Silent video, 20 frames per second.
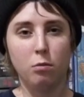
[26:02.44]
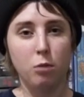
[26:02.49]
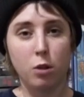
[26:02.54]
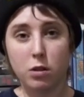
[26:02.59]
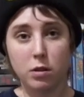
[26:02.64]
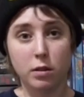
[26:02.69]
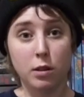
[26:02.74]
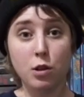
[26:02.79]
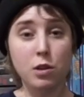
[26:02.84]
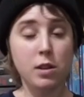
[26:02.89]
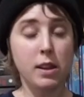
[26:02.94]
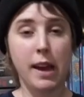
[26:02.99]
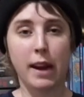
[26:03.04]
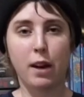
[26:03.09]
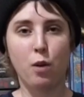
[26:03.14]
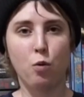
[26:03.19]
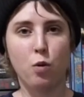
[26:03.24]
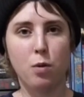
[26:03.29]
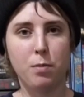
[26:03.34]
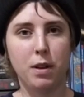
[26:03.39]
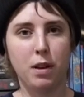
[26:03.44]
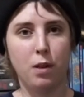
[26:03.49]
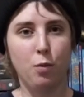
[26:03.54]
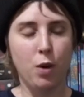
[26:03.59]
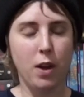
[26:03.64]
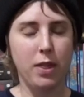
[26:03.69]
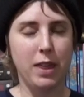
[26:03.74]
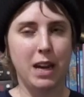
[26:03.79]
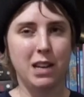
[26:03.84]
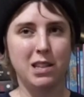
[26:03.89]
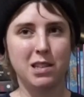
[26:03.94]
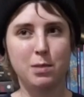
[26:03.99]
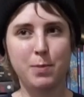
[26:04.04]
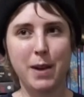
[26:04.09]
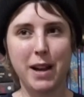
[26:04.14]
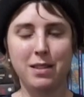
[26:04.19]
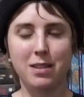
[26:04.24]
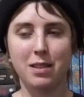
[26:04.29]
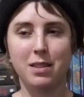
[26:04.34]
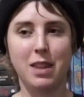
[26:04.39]
looked like a woman when they
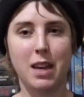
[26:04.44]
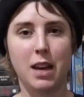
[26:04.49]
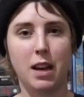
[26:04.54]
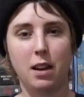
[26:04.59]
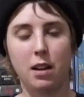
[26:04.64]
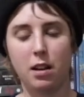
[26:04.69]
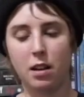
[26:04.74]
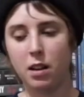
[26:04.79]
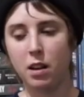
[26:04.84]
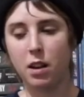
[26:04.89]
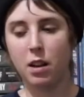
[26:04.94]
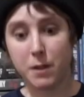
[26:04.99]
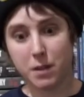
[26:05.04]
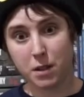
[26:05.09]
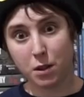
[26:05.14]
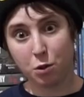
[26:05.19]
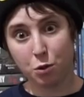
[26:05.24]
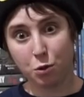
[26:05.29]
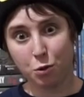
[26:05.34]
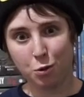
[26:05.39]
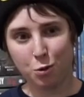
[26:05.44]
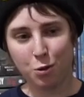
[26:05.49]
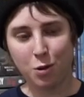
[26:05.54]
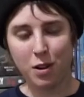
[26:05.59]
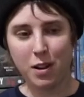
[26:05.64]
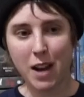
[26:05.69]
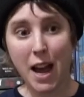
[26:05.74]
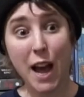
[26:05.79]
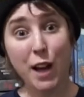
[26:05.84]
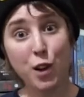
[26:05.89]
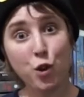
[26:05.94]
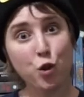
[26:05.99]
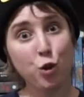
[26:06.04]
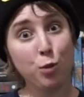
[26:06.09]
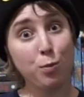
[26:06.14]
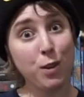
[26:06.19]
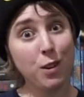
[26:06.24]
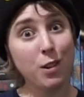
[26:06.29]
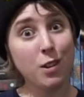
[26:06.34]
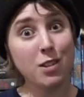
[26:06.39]
inspected their physical
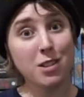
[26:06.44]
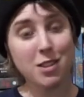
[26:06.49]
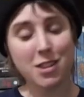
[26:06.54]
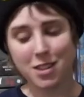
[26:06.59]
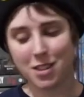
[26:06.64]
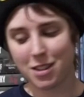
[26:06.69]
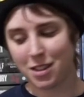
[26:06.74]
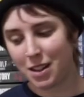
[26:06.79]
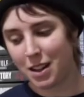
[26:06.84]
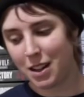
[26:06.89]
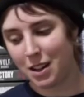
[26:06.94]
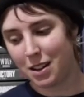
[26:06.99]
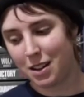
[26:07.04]
attributes,